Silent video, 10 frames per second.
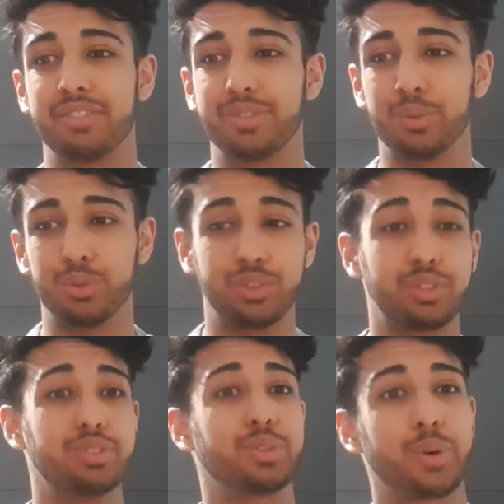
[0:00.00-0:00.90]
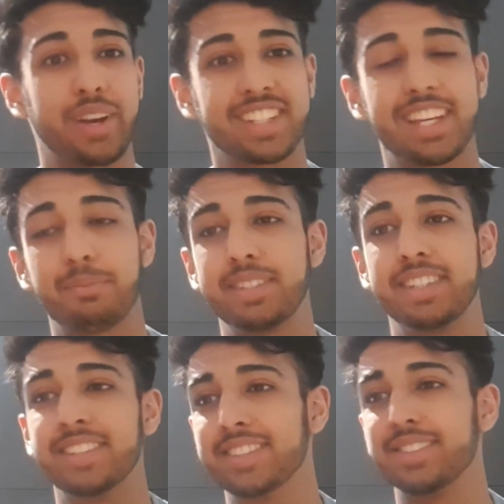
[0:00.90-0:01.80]
for all the students who got accepted
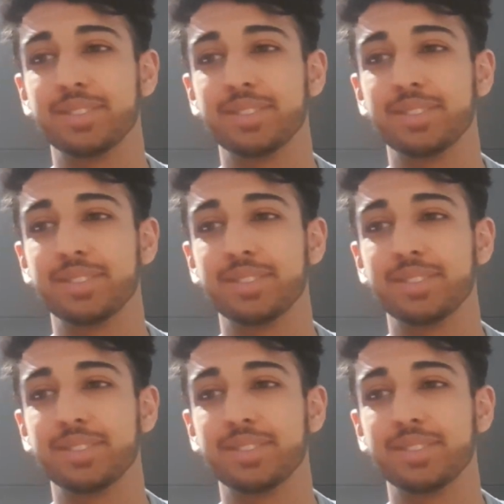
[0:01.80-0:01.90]
and